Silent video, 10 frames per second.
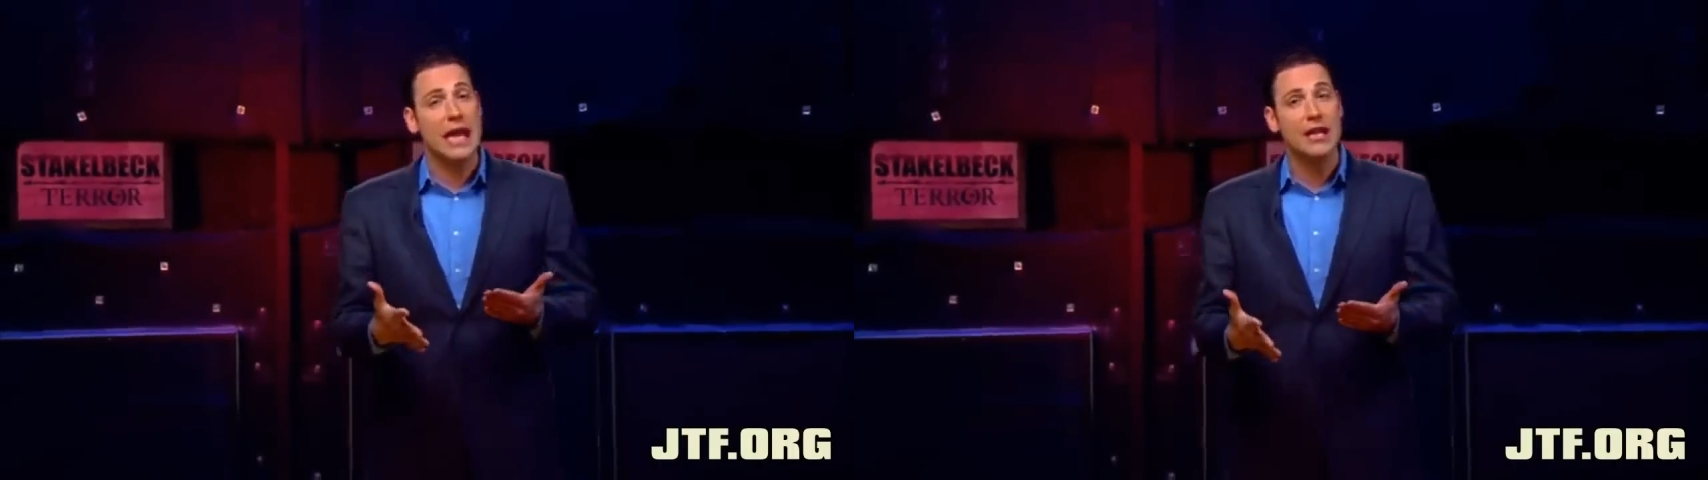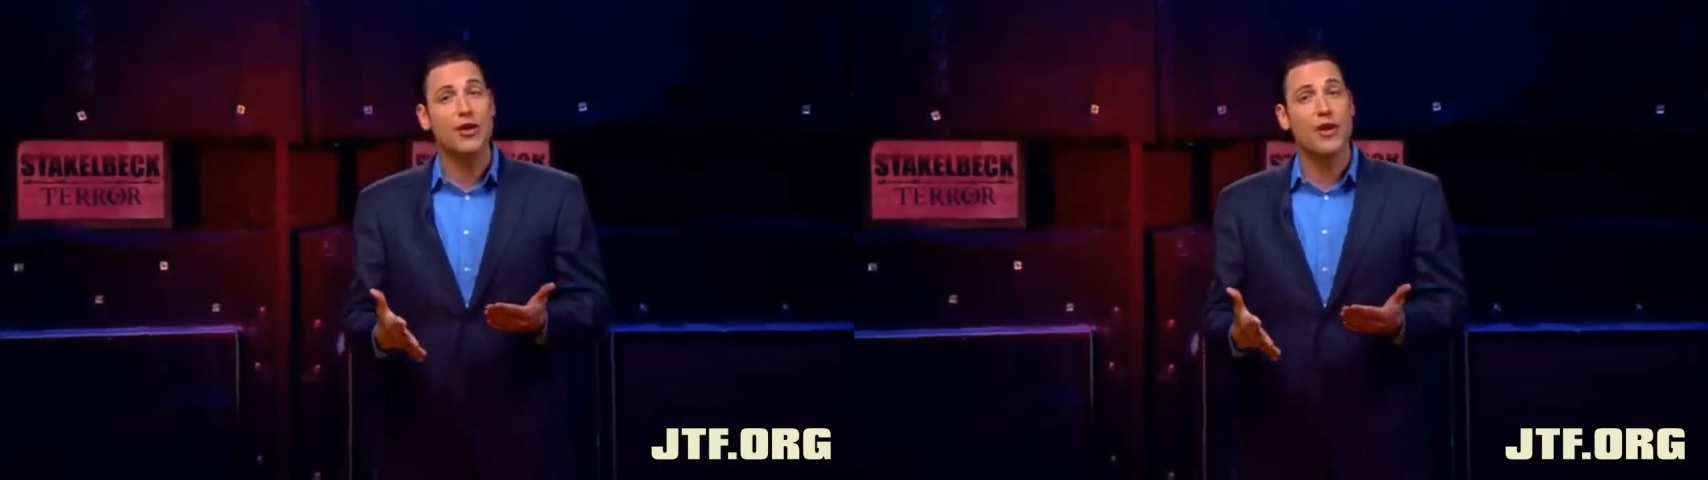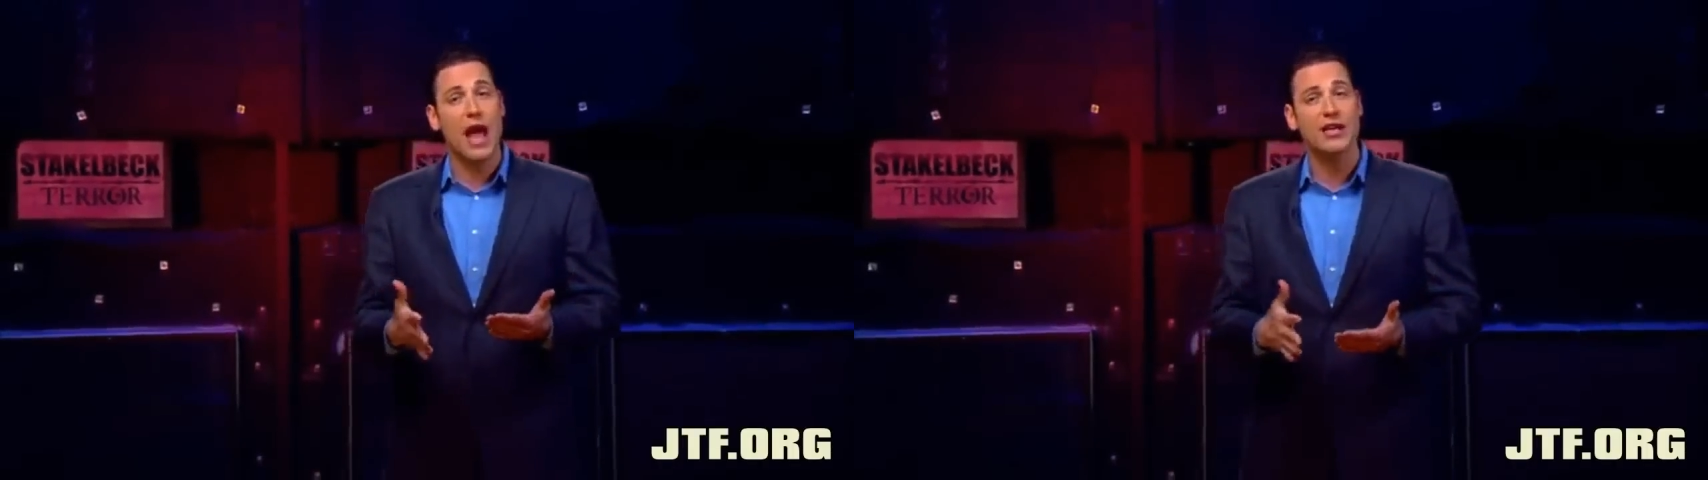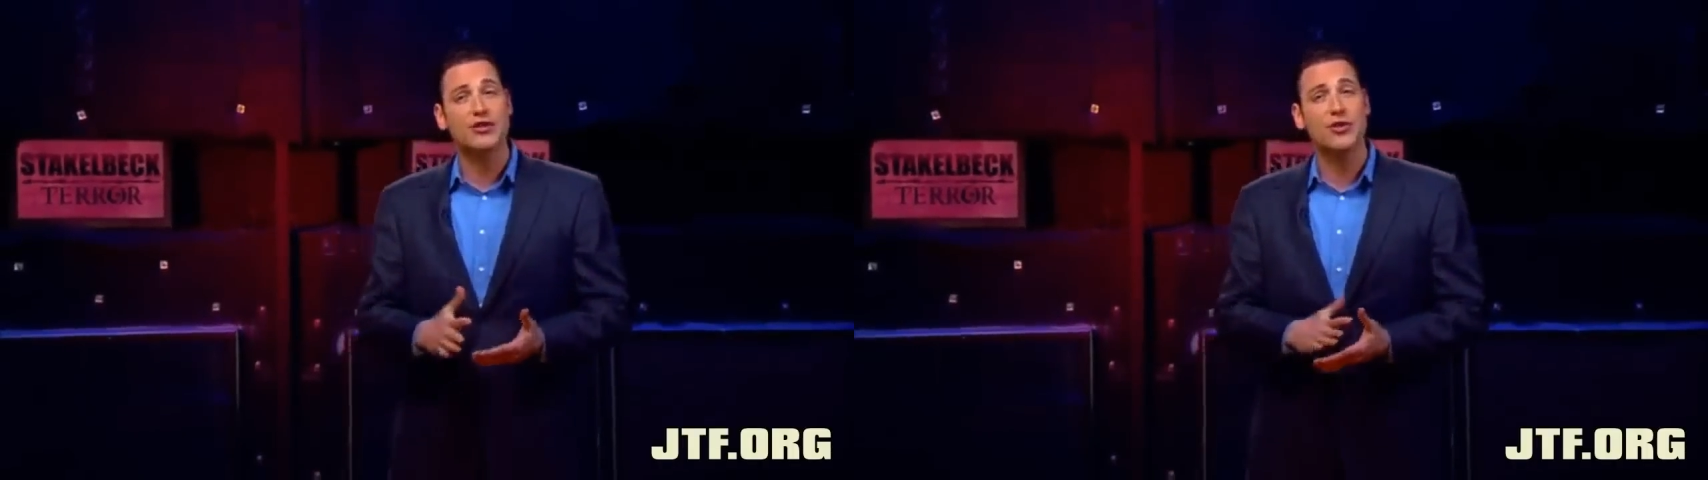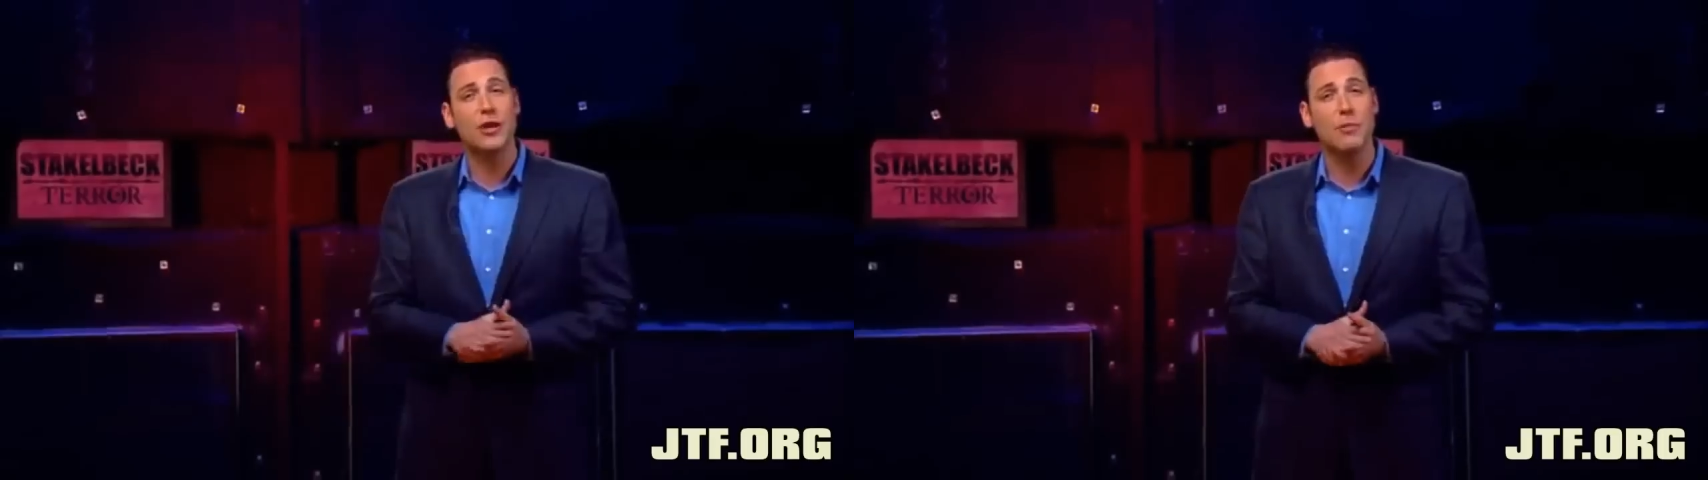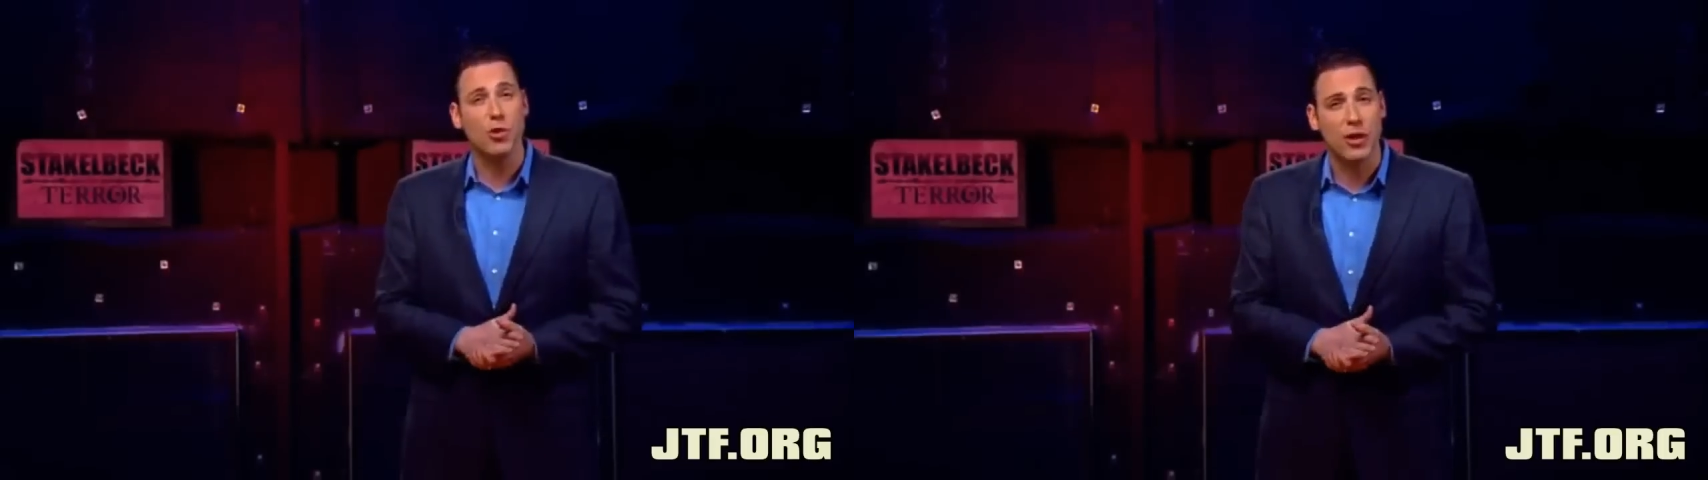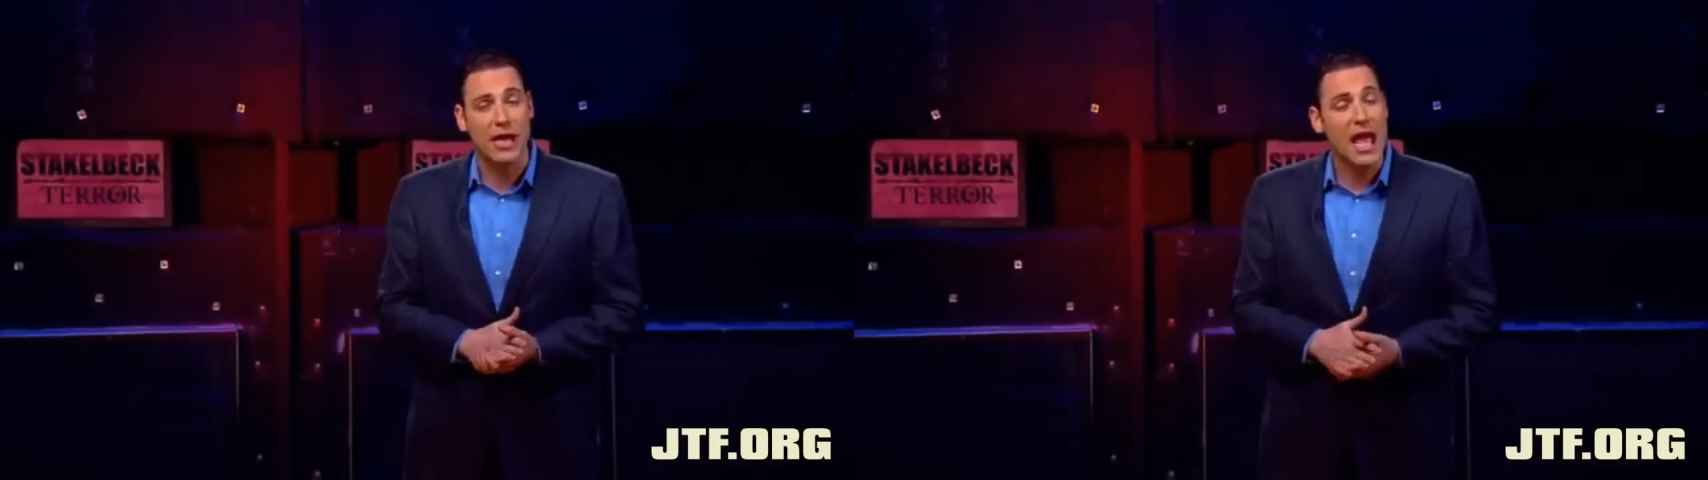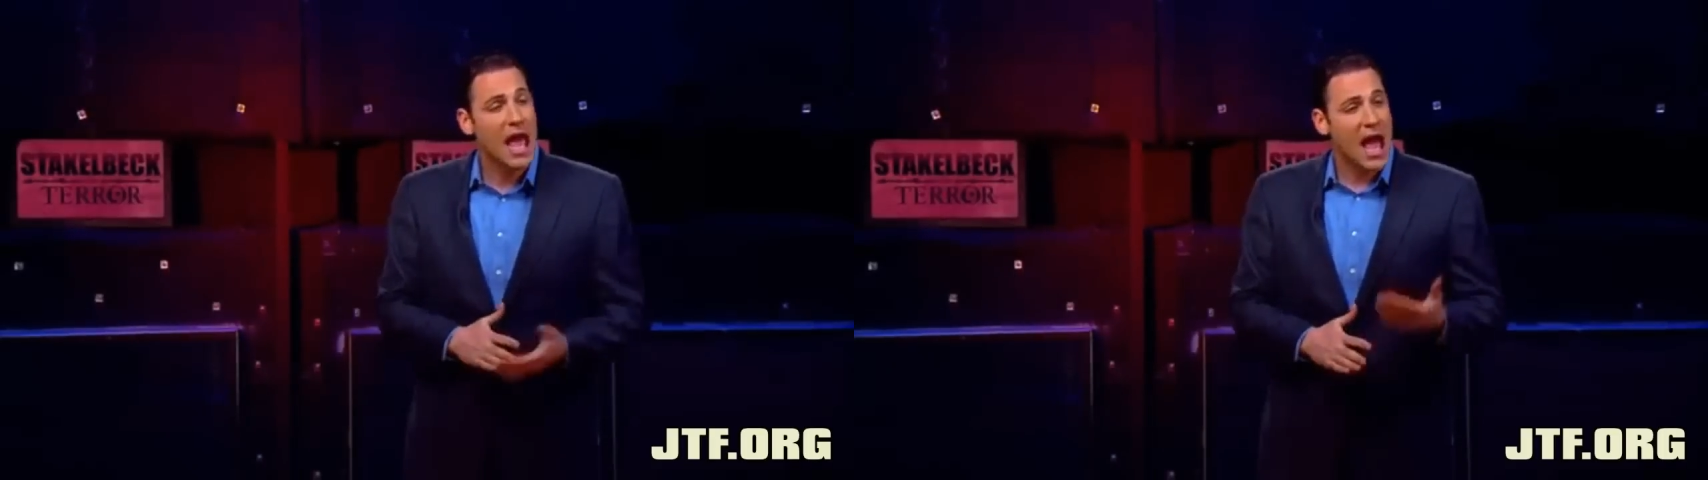international community